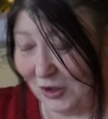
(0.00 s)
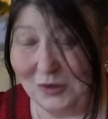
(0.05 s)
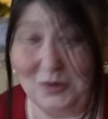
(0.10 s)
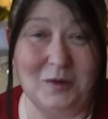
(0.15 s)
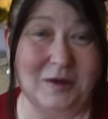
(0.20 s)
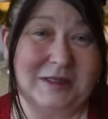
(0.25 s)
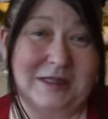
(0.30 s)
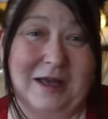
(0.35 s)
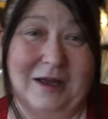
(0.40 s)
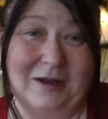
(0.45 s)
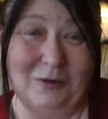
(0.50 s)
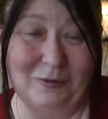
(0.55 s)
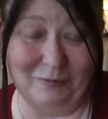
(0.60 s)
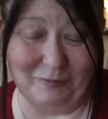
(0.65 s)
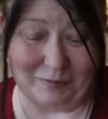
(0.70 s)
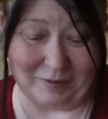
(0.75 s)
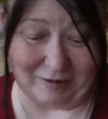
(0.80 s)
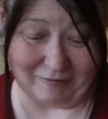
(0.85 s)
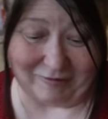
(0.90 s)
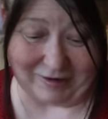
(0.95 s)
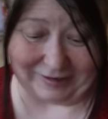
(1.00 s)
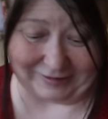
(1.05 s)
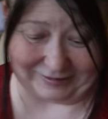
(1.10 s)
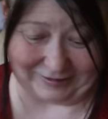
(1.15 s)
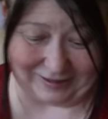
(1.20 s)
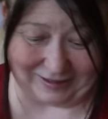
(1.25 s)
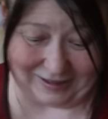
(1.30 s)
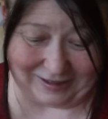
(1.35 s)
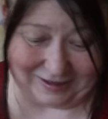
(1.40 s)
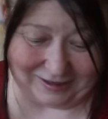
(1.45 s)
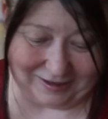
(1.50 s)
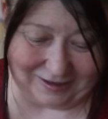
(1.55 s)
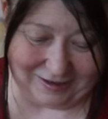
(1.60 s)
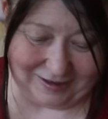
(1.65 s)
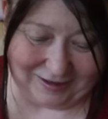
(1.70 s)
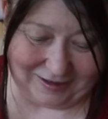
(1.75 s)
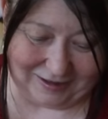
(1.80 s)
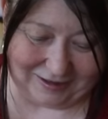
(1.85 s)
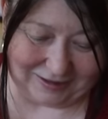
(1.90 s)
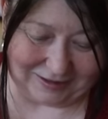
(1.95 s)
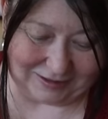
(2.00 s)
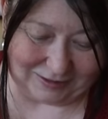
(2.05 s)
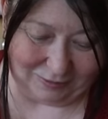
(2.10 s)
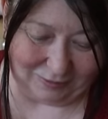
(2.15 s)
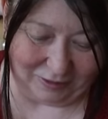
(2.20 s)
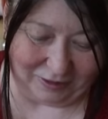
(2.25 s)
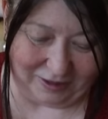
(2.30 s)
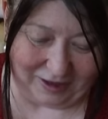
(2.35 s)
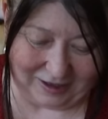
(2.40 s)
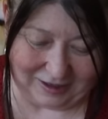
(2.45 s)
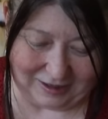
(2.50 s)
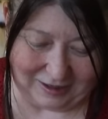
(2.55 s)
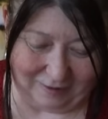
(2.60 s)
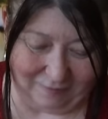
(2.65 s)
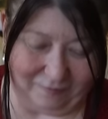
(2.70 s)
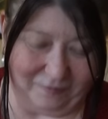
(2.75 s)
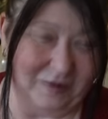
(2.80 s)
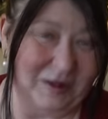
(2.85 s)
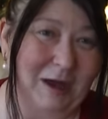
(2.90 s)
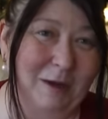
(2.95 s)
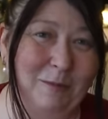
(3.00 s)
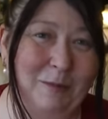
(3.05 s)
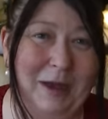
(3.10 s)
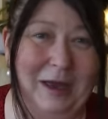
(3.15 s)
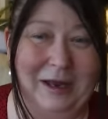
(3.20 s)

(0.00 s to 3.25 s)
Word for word: she knows I love my Radley. So thank you for that,